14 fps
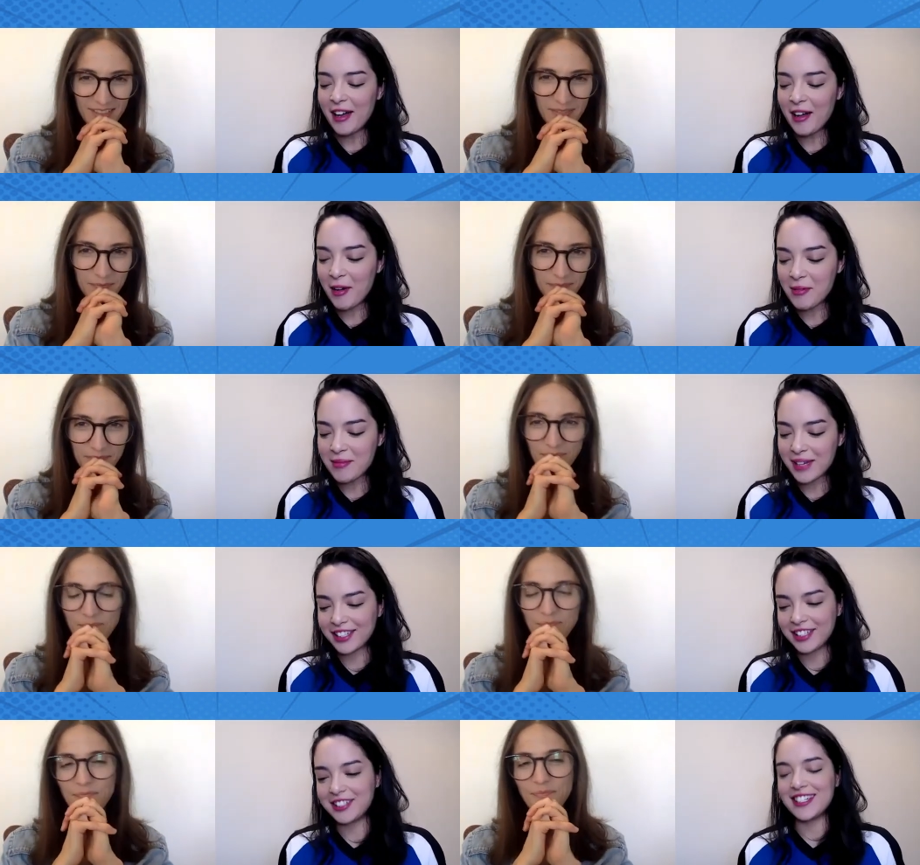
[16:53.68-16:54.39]
Speaker 1: Oh my
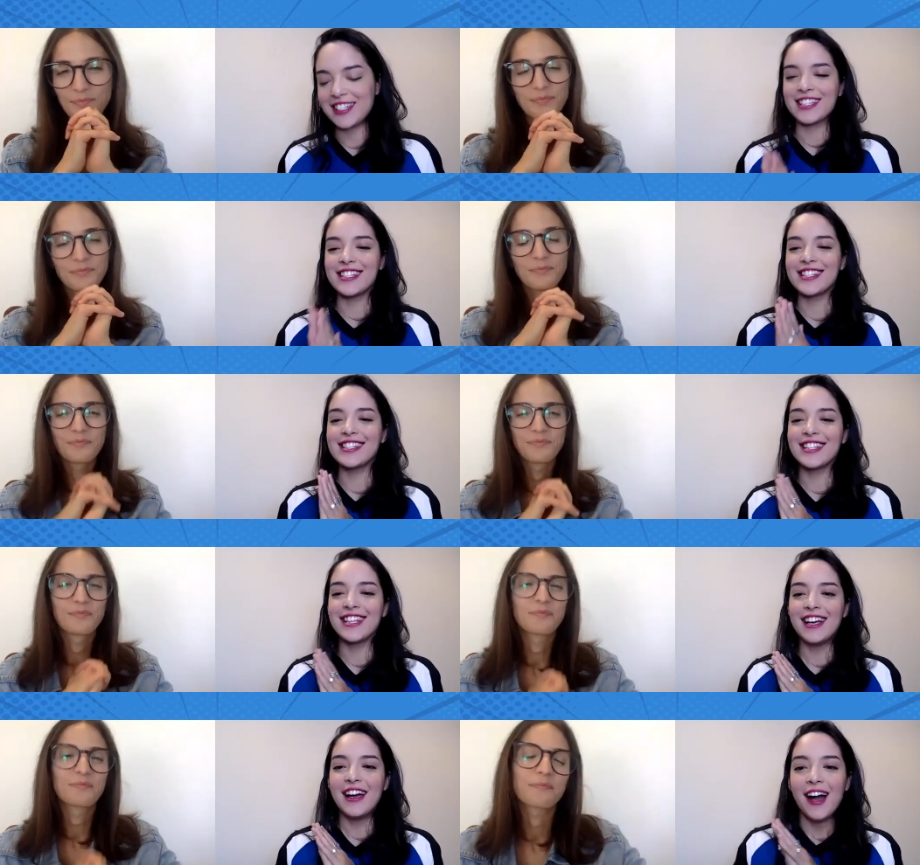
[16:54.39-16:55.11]
goodness.
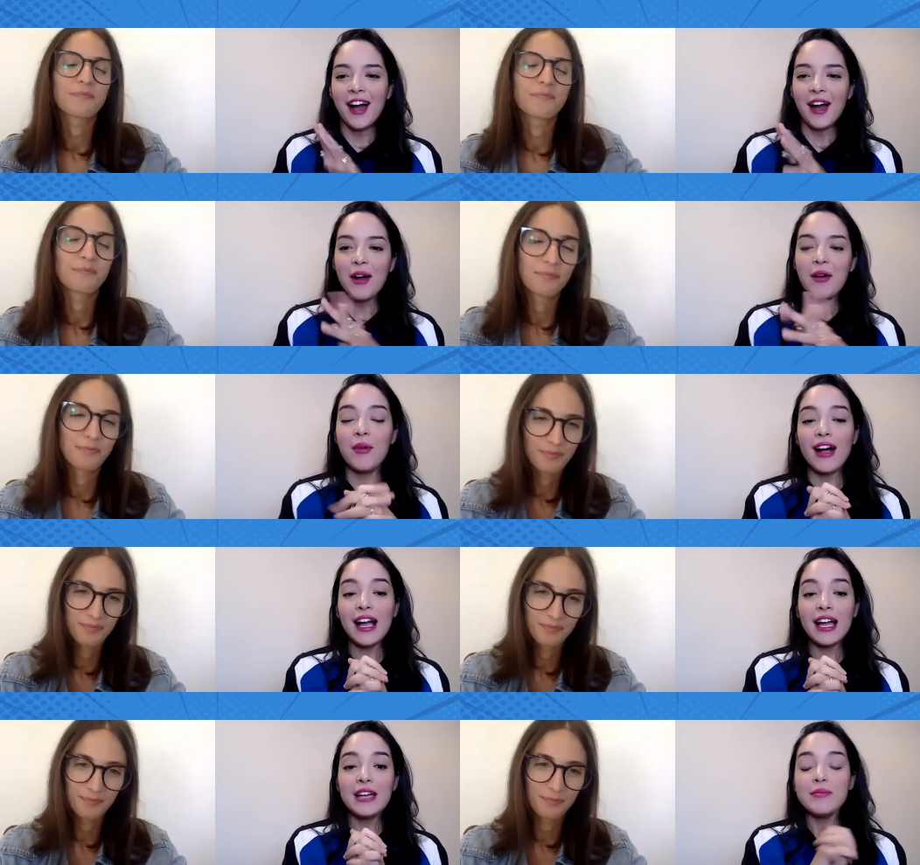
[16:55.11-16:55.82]
Well,
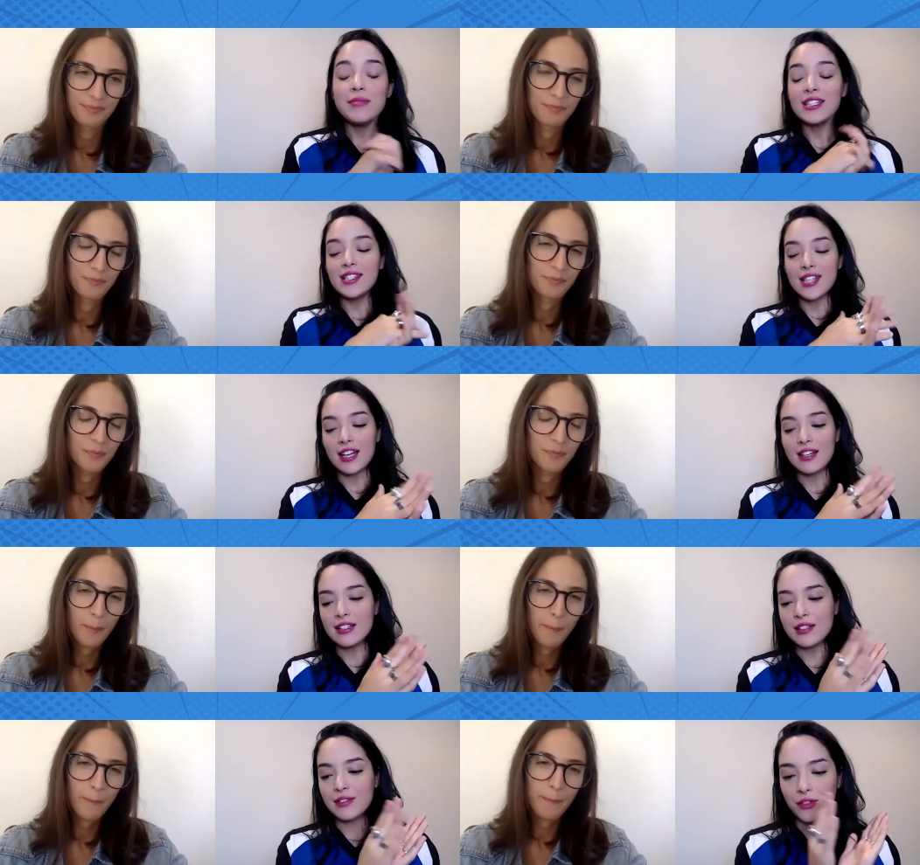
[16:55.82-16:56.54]
I am
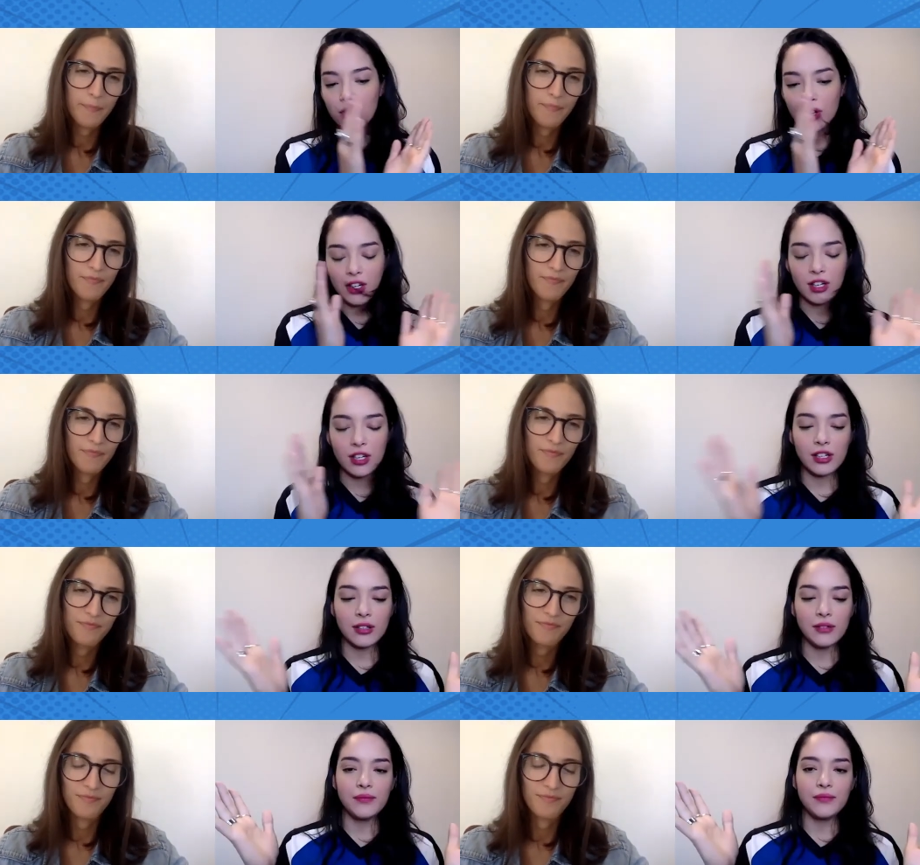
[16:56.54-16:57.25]
excited
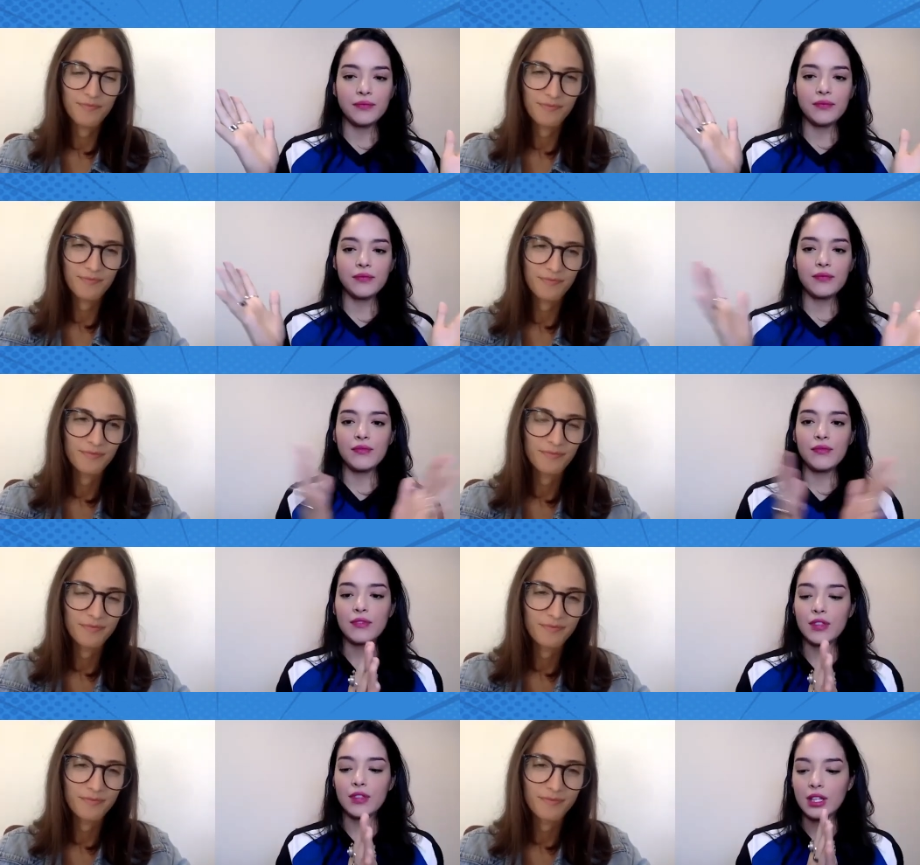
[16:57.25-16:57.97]
for
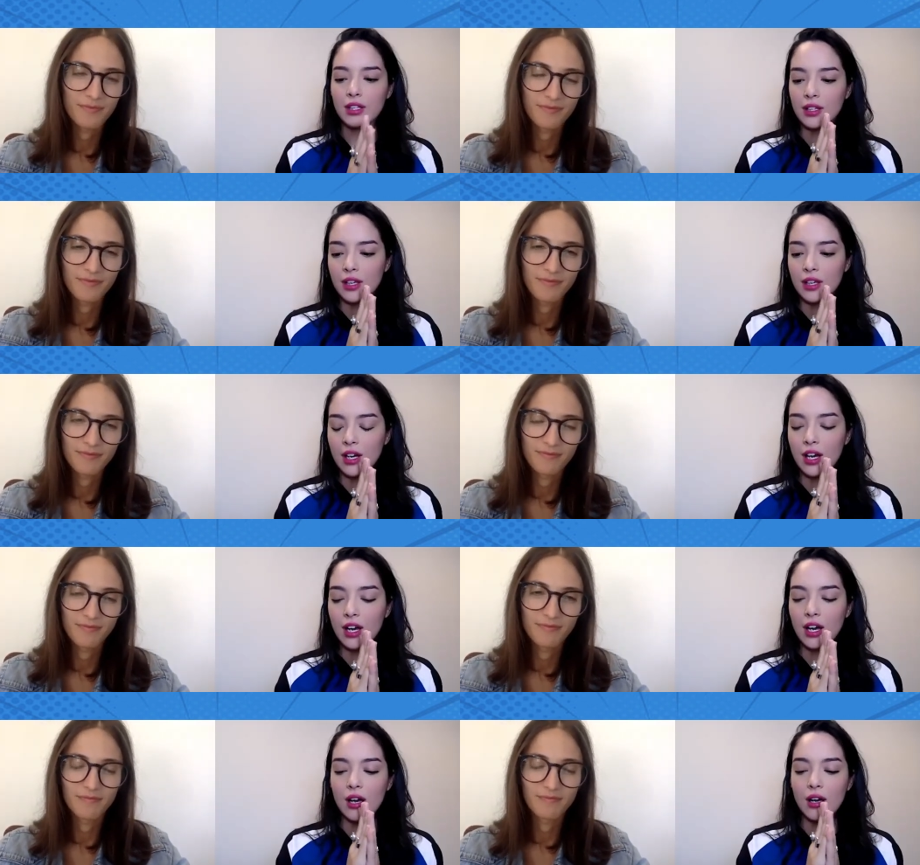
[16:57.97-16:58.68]

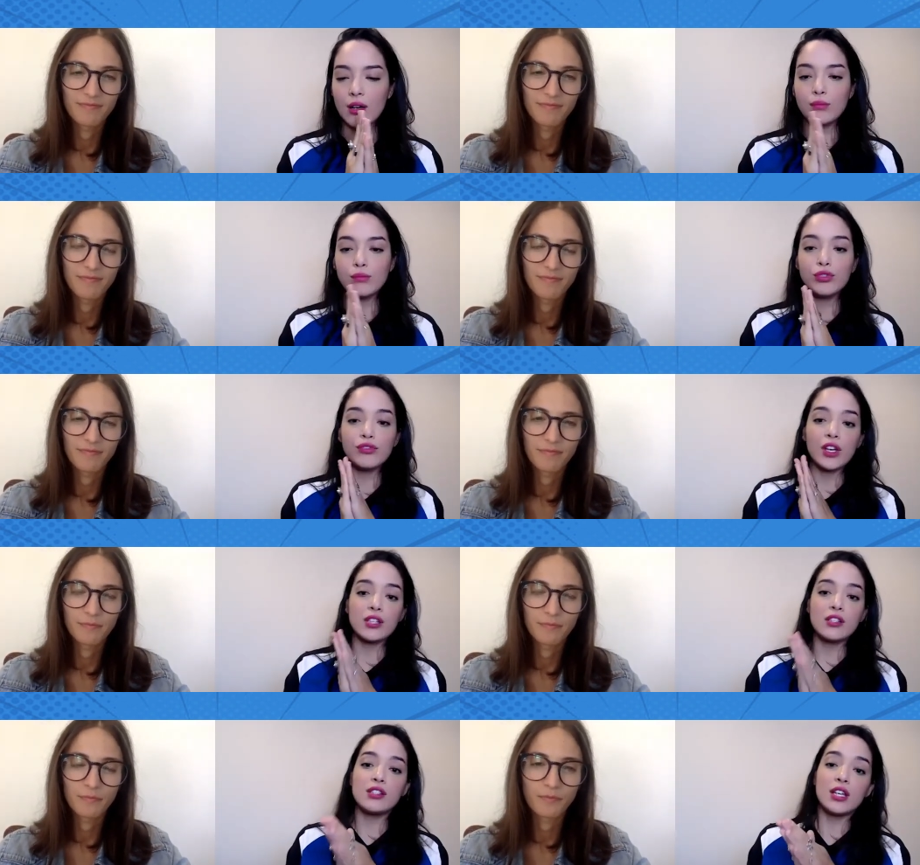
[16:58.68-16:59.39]

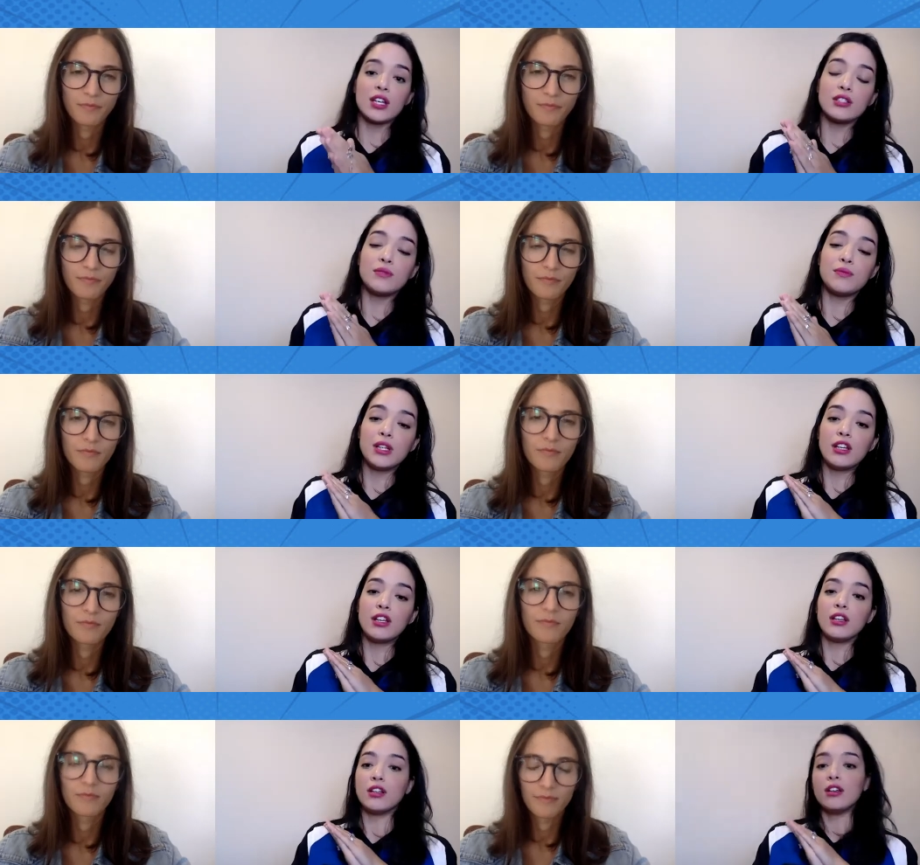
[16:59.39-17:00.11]
Mauvaises Têtes
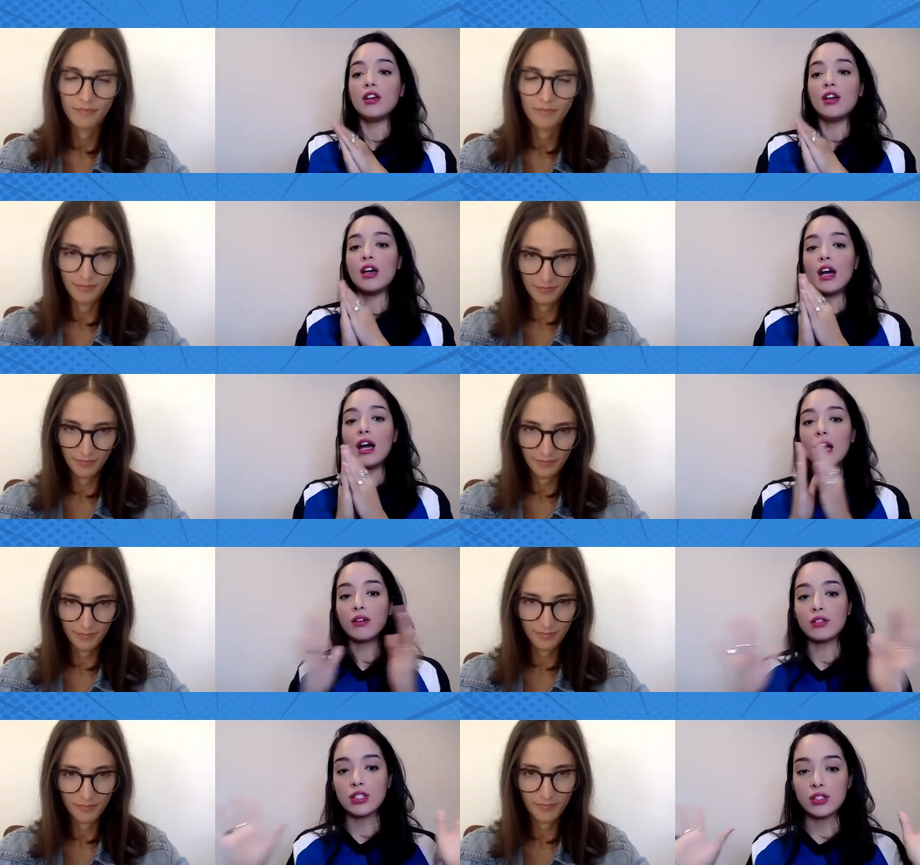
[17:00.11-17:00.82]
being
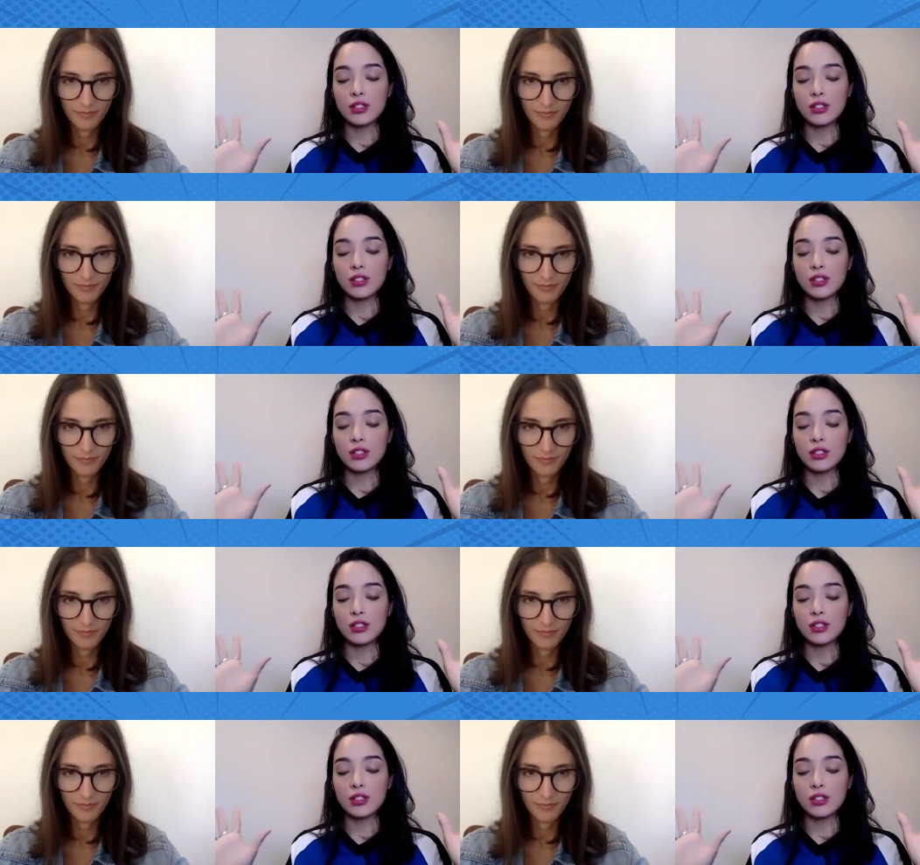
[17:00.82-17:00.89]
out.